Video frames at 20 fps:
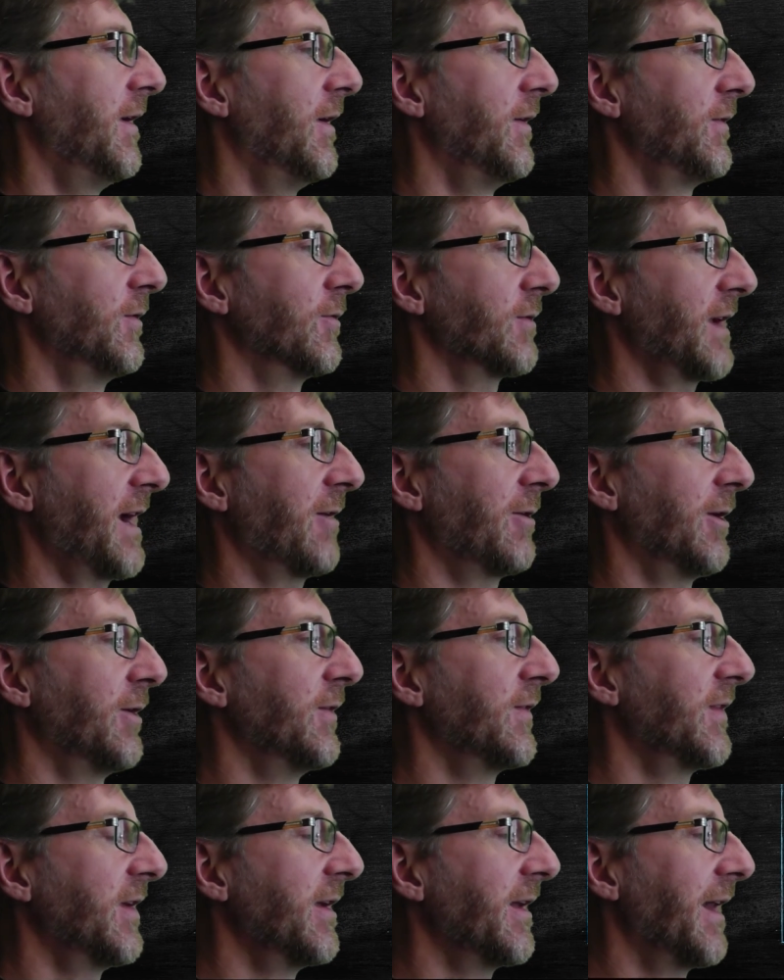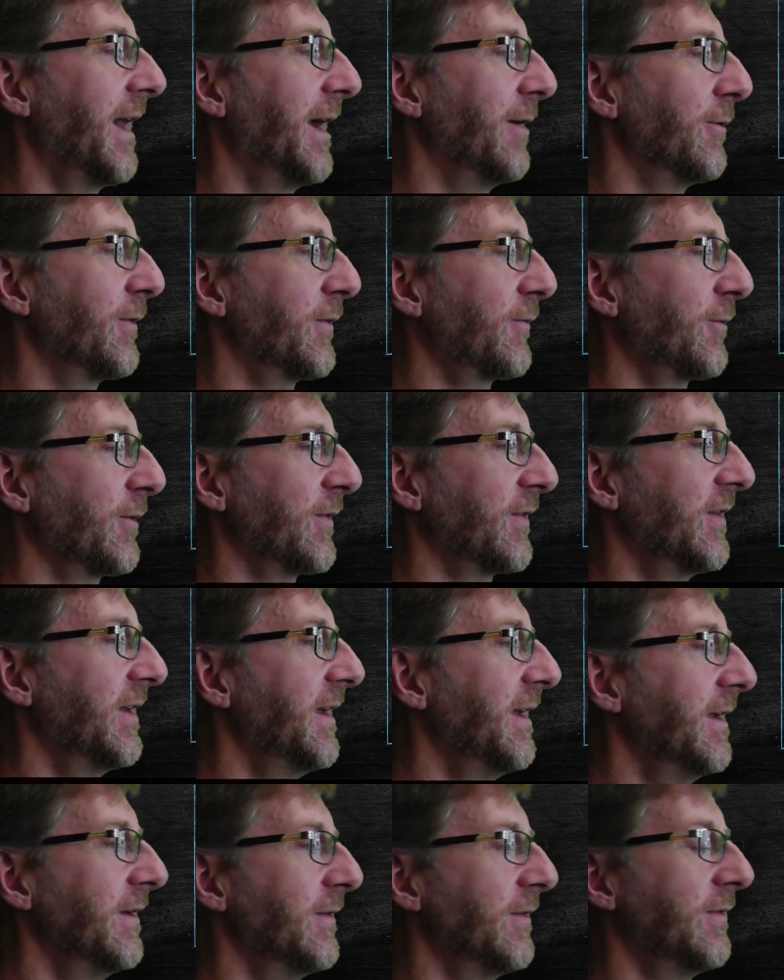So you've got Caroline Sinclair as
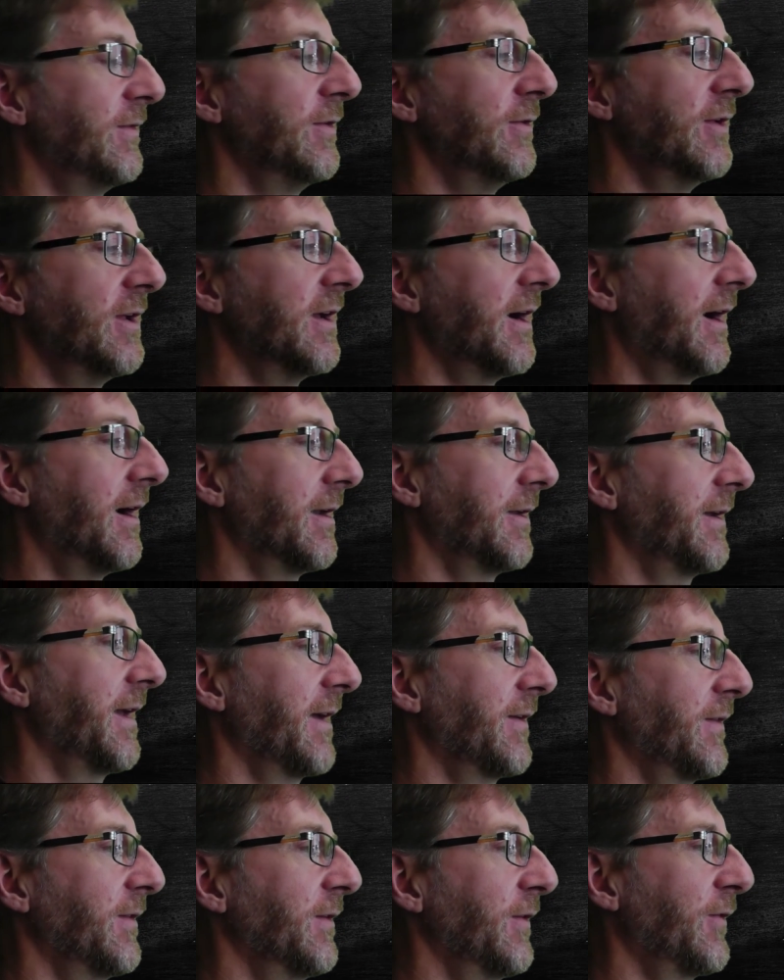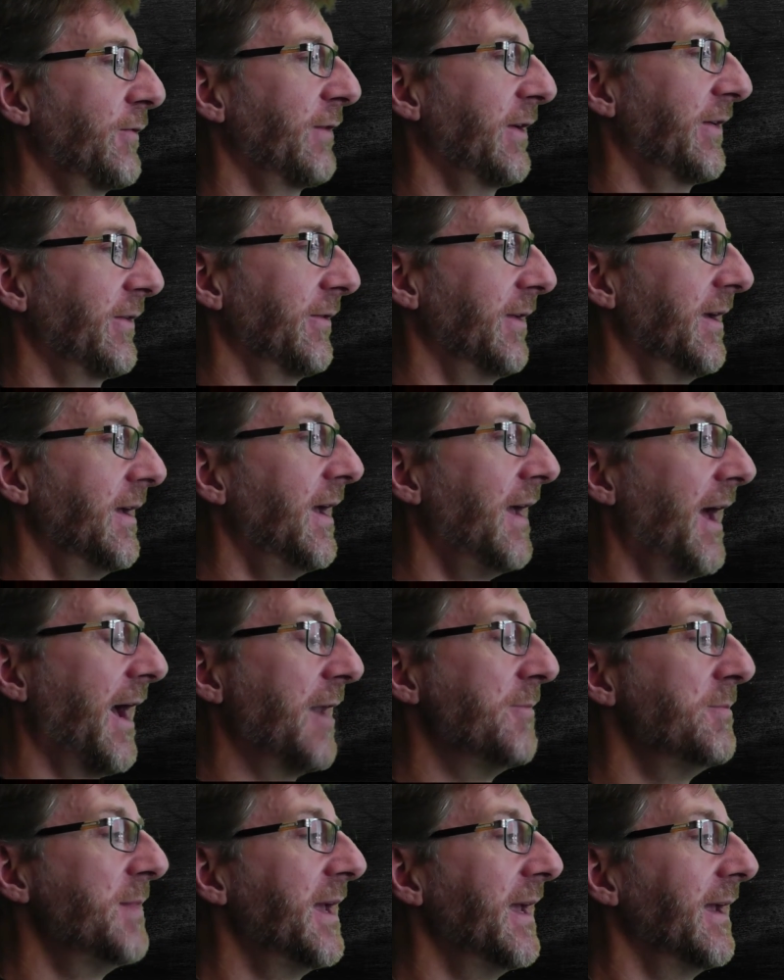trustees, Judy Garland acting as treasurer,
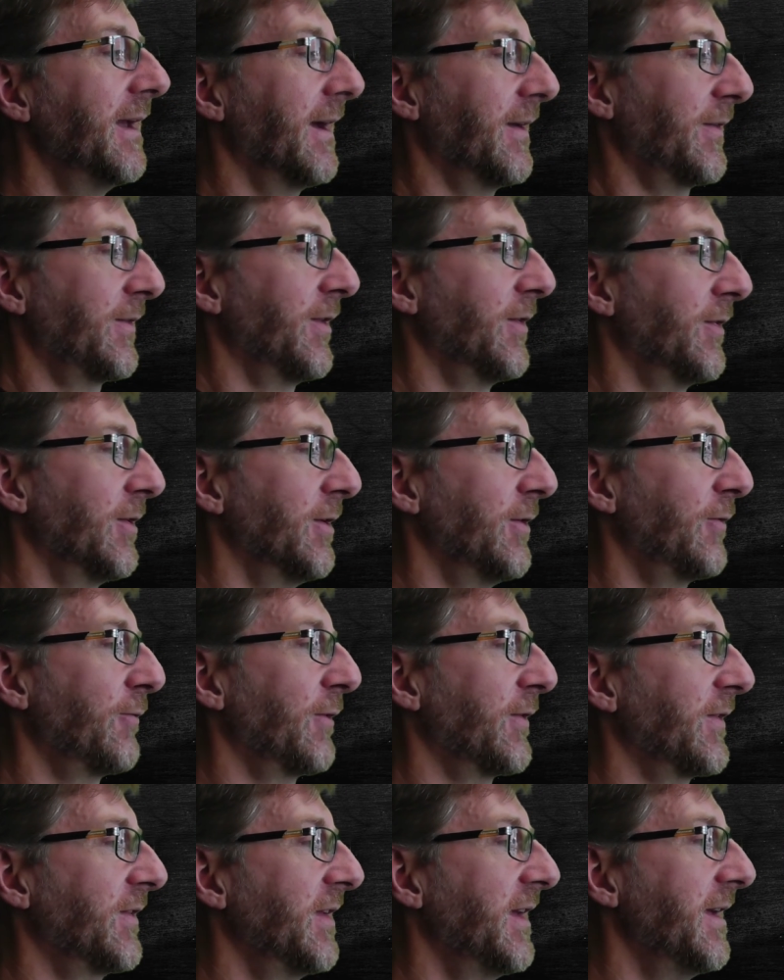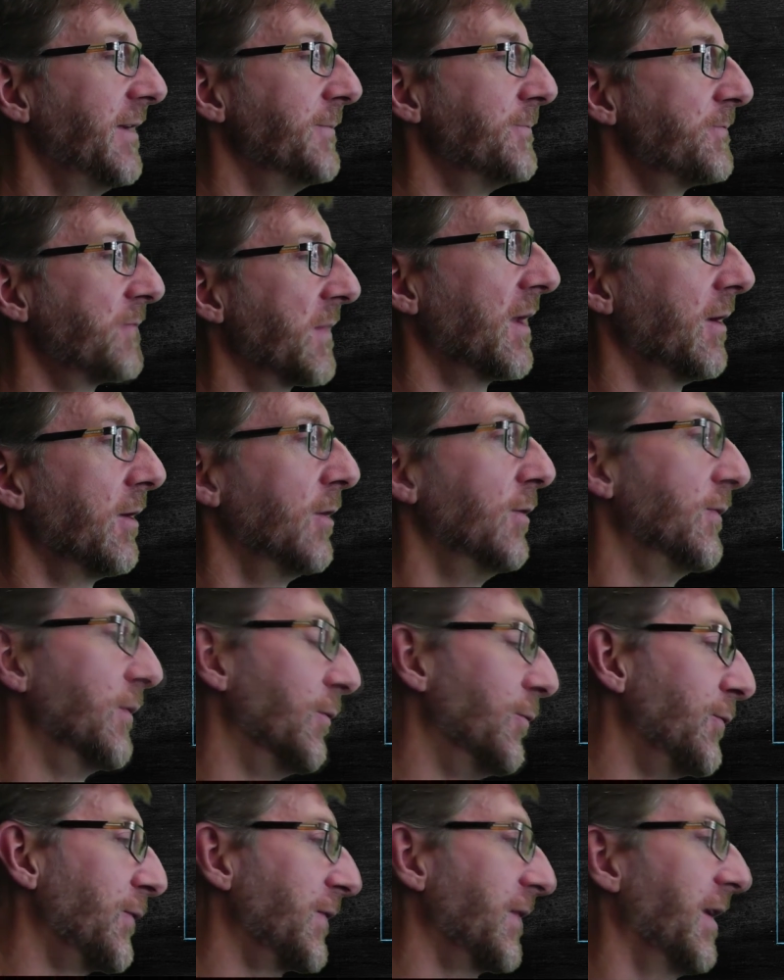and me as the third trustee, who's
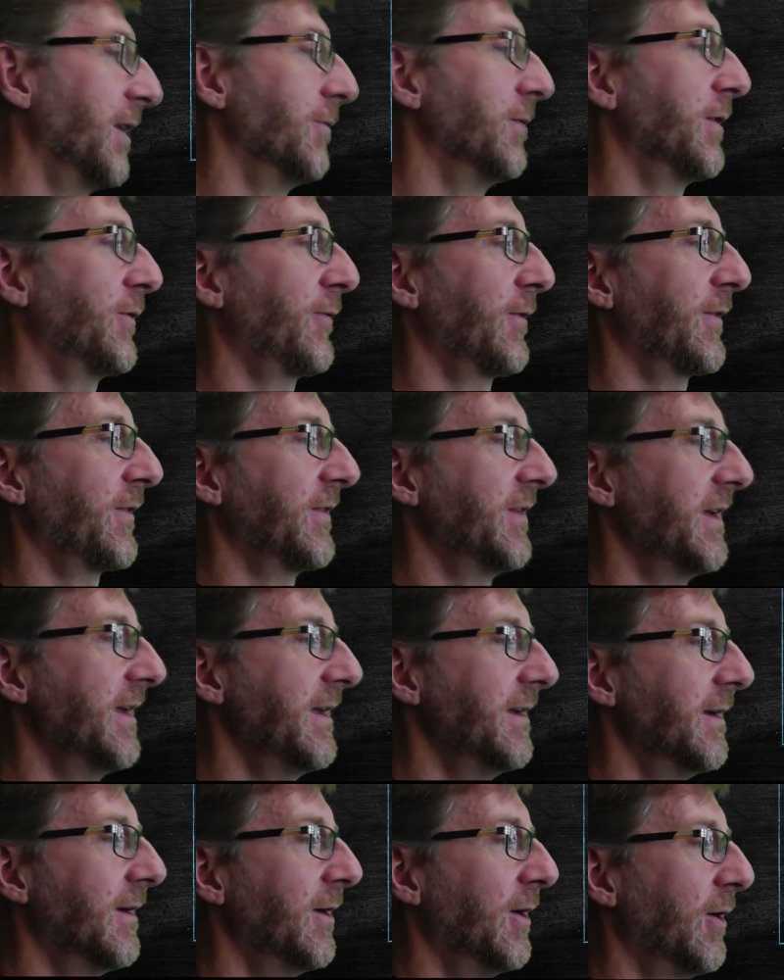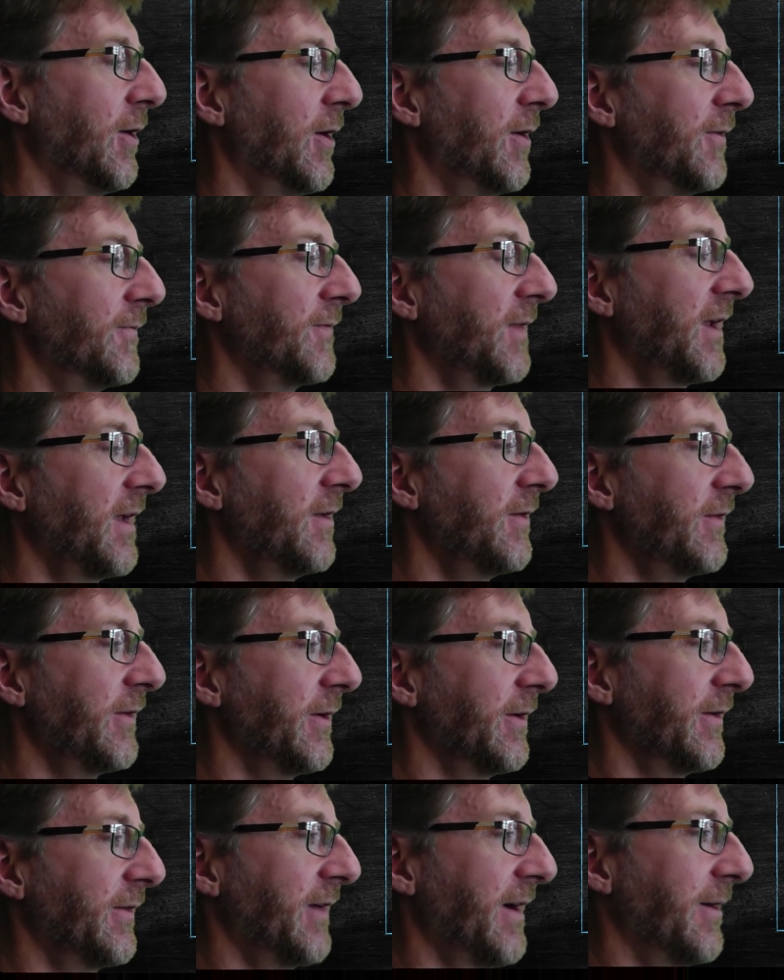also a trustee of the King's
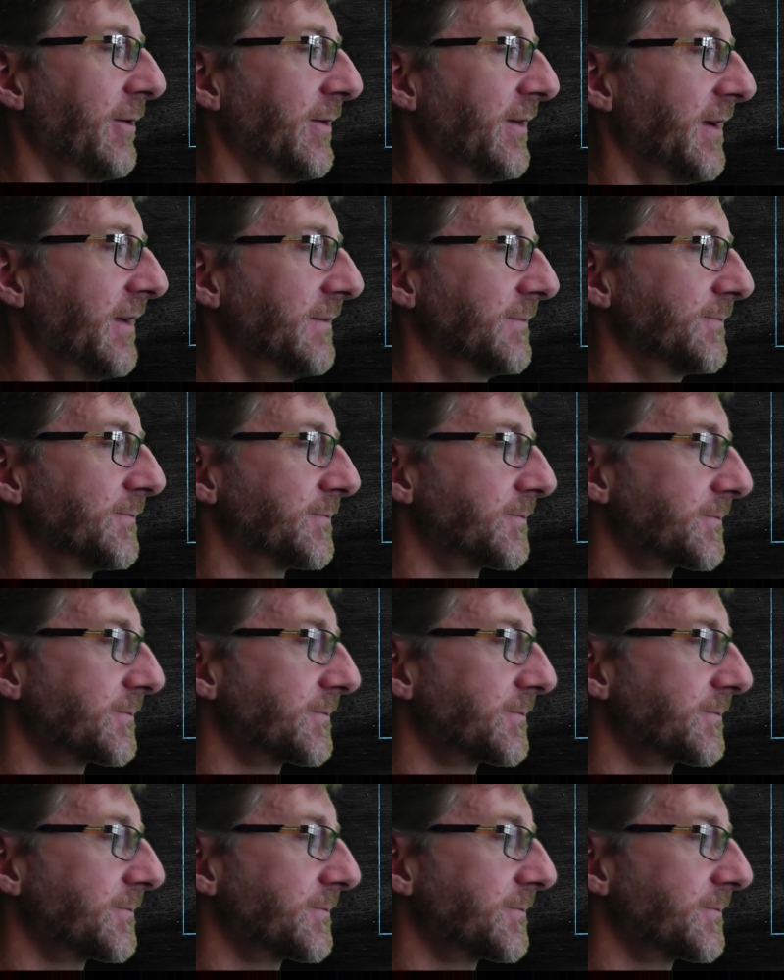Church charity.